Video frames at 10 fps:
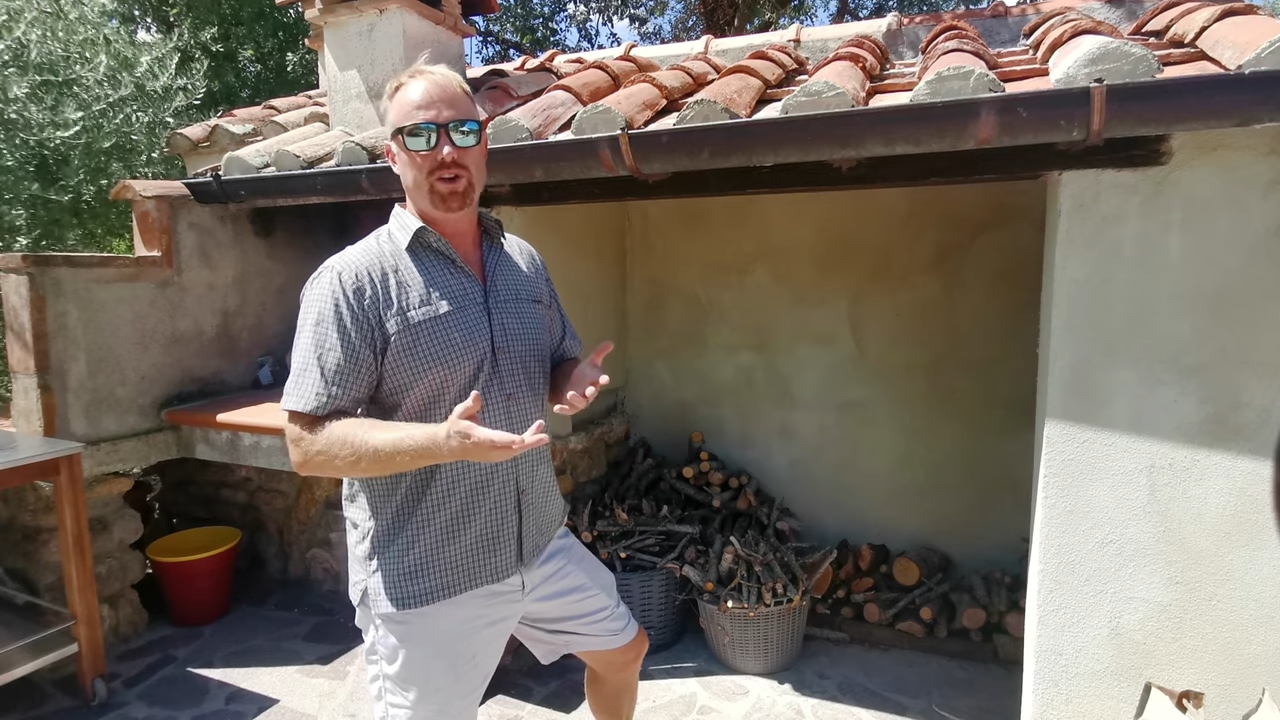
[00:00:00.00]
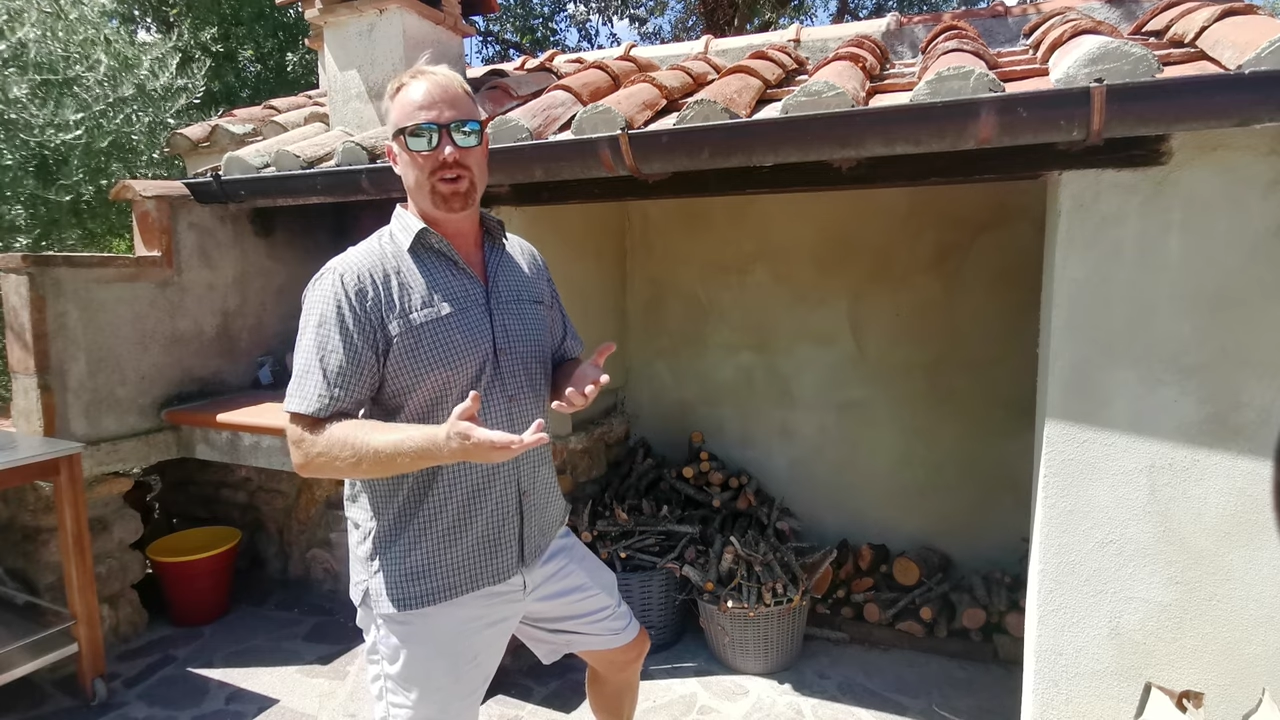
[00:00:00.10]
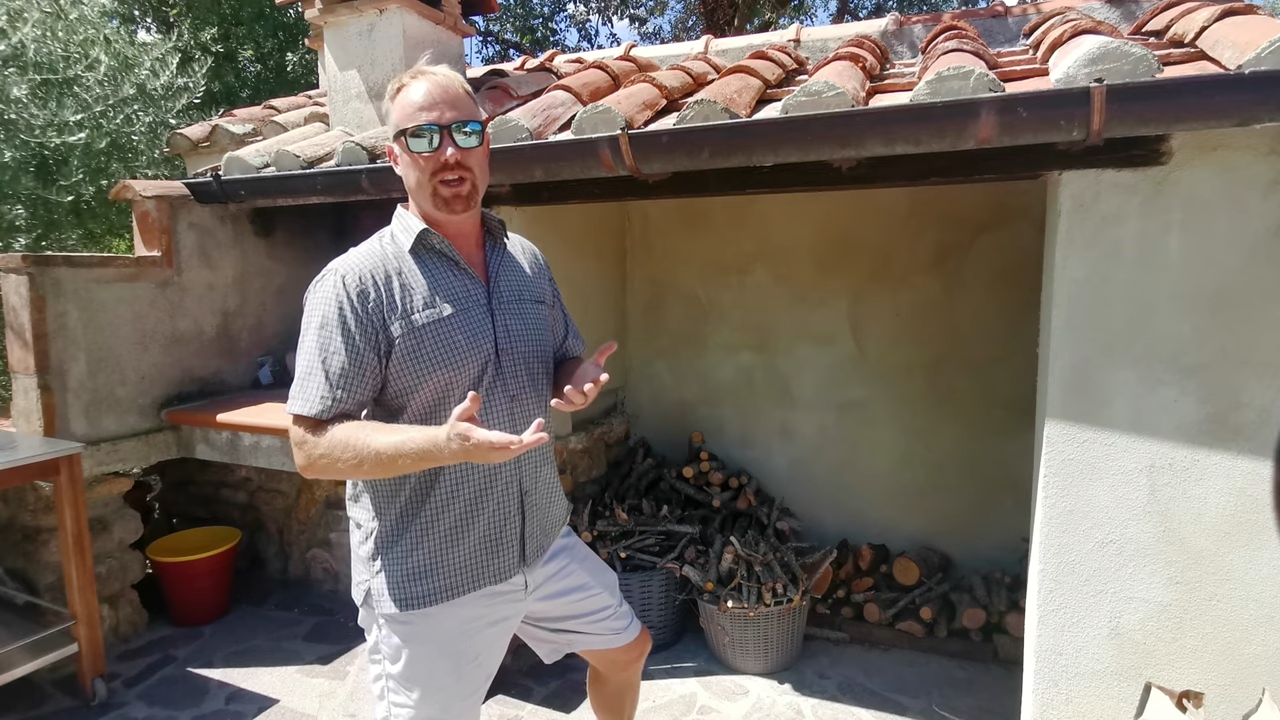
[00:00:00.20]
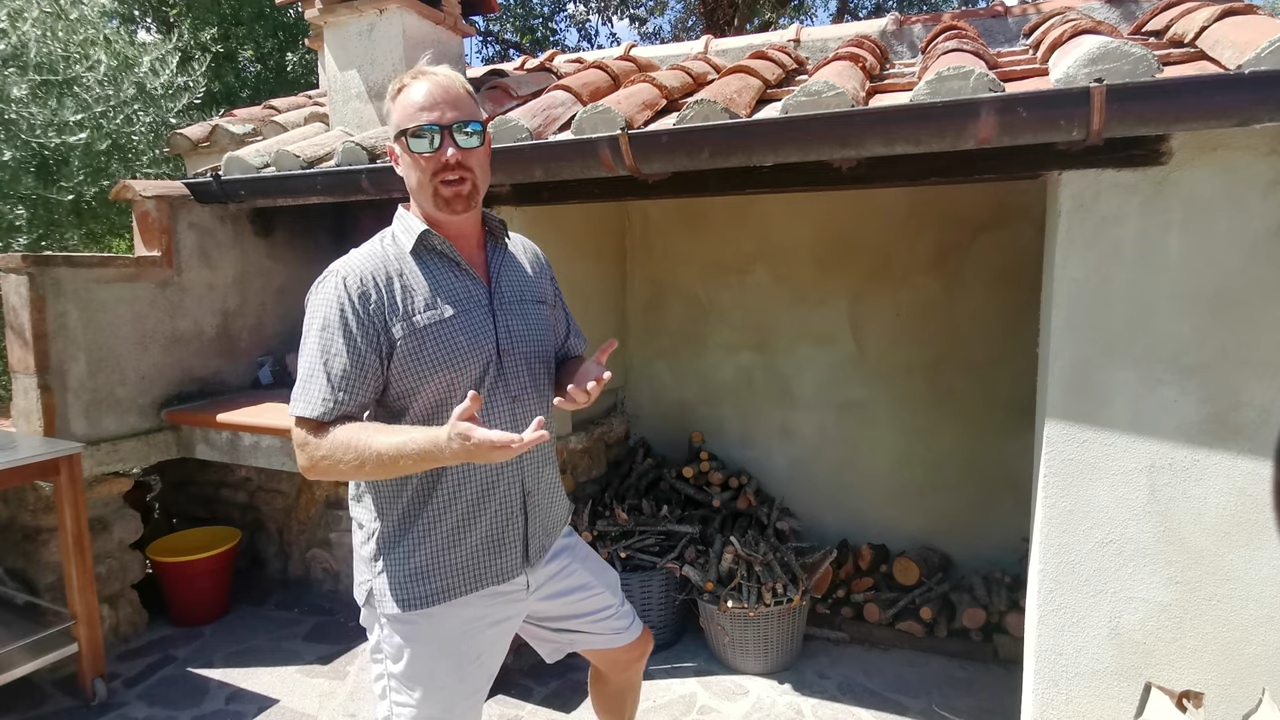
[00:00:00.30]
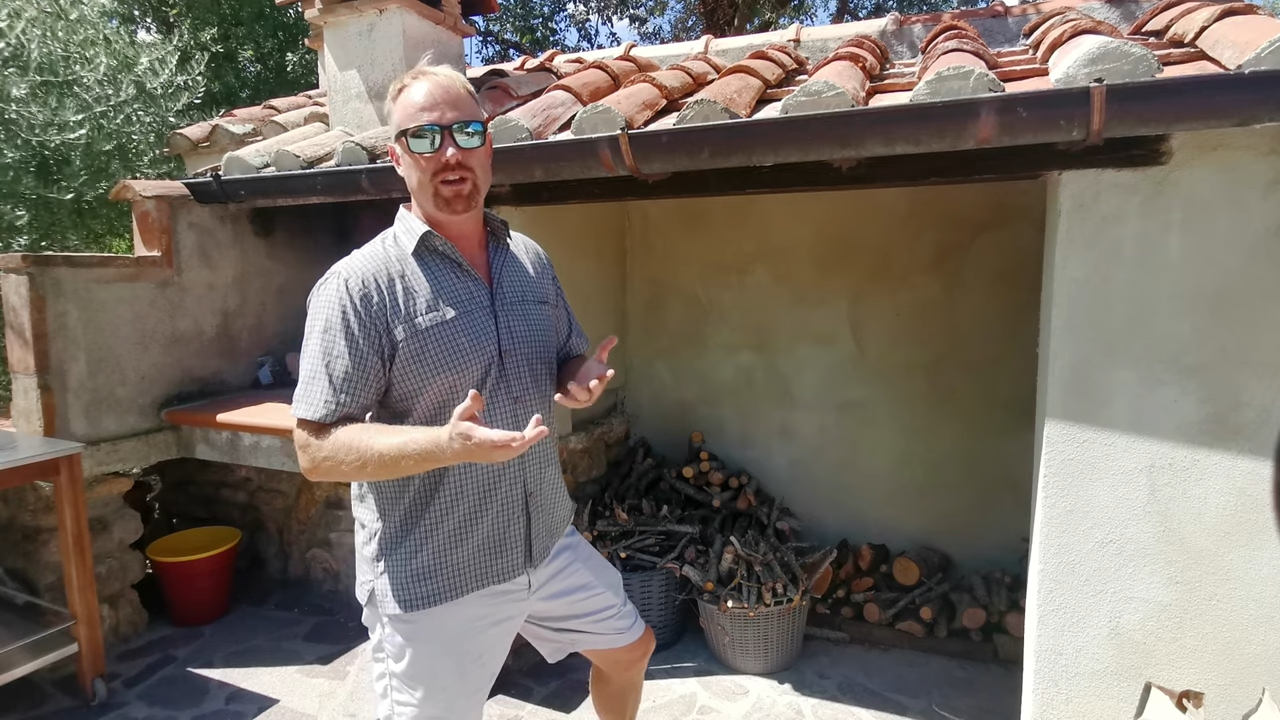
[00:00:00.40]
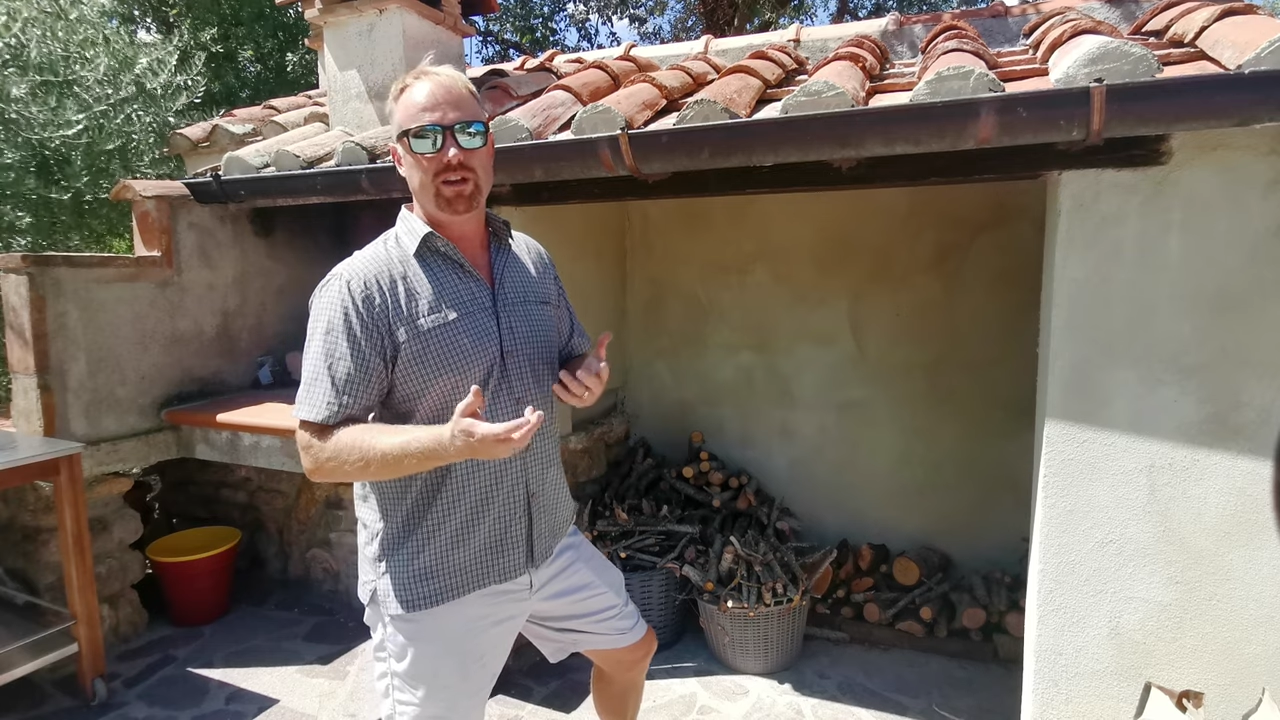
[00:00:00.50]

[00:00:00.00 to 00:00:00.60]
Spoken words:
dirty,